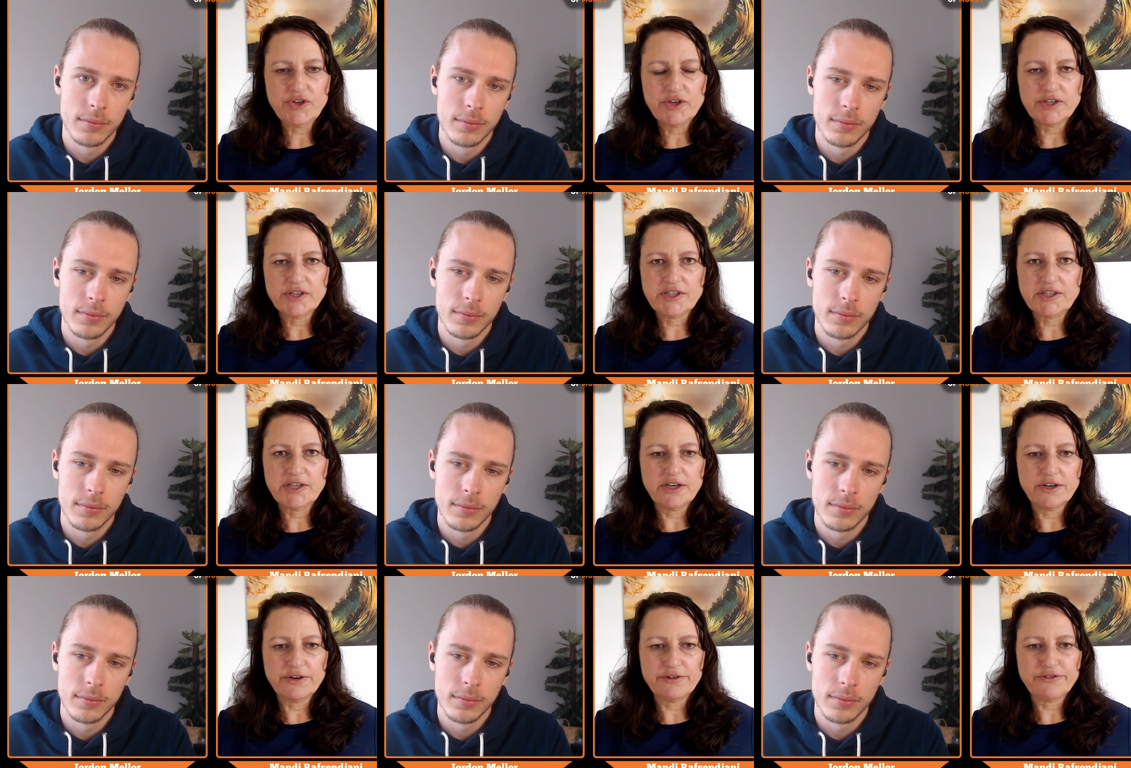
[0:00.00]
Speaker 1: to
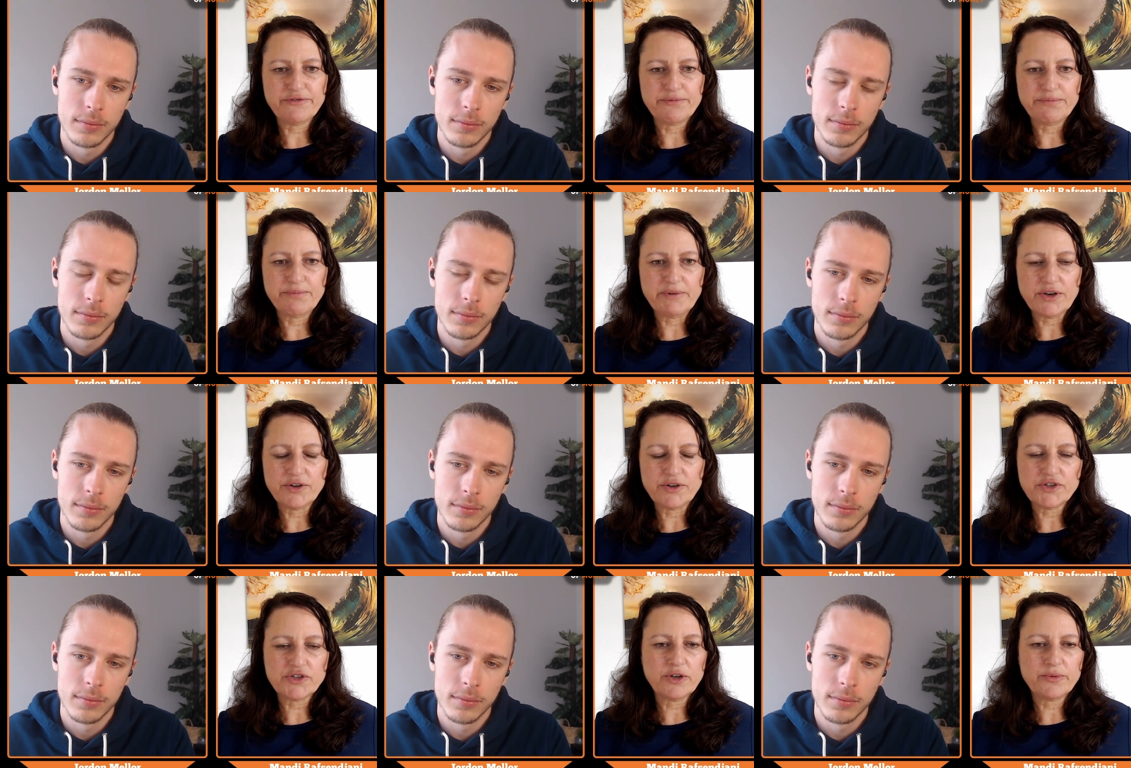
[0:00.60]
yourself
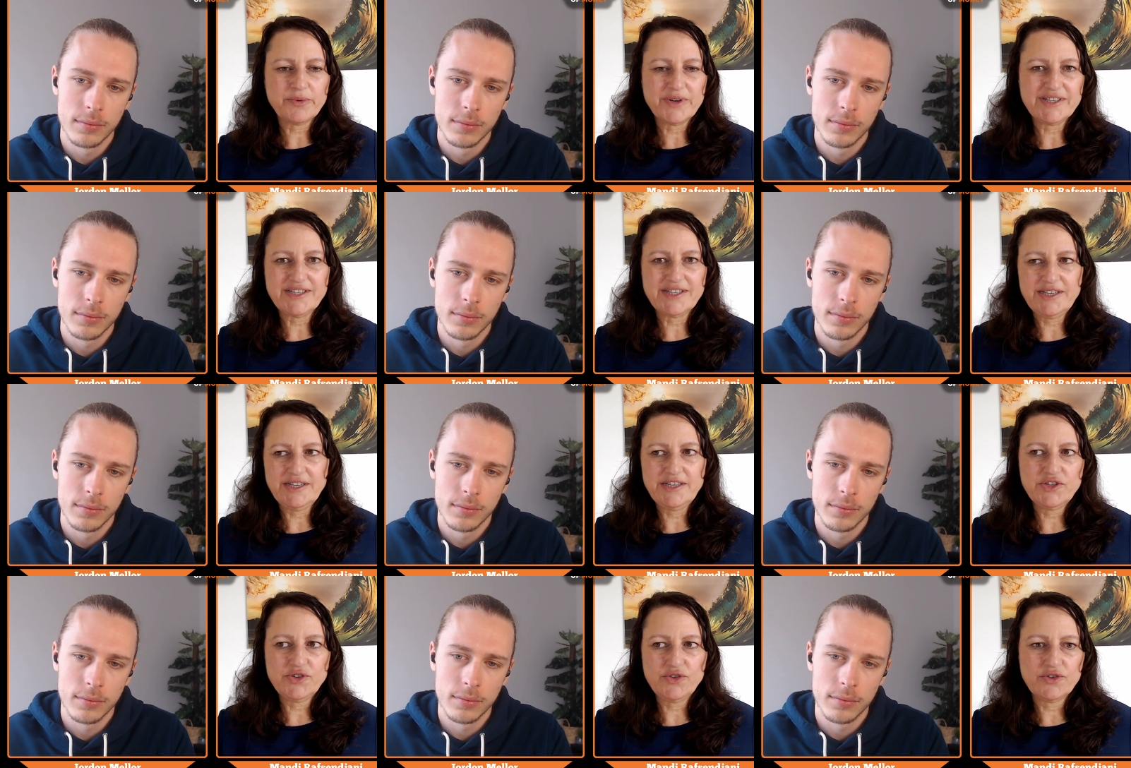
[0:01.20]
because no one
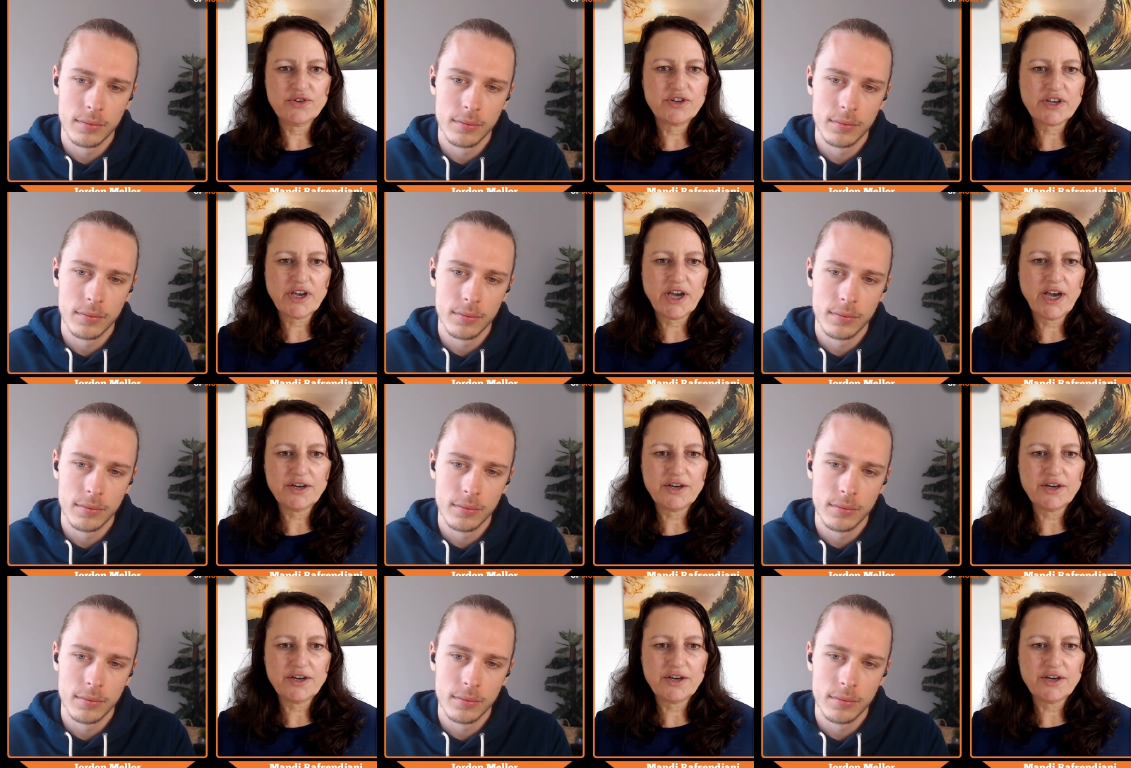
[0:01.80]
sees your